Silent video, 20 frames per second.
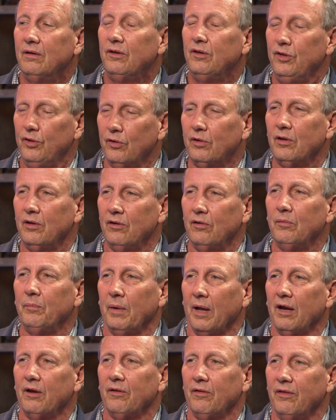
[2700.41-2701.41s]
"You can do
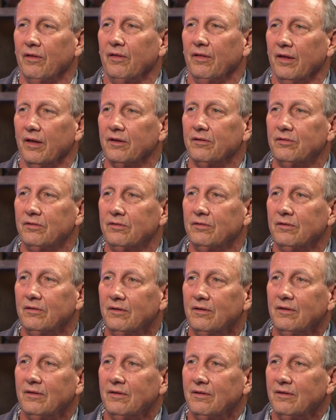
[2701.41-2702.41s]
better than this,"
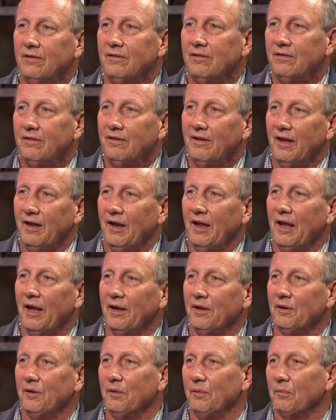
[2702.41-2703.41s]
and
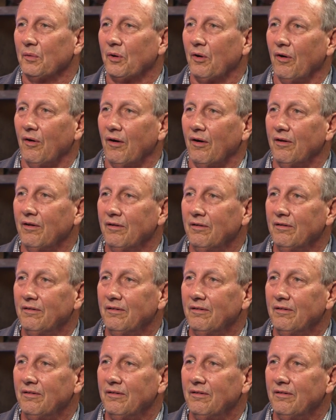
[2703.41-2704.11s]
handed him a card.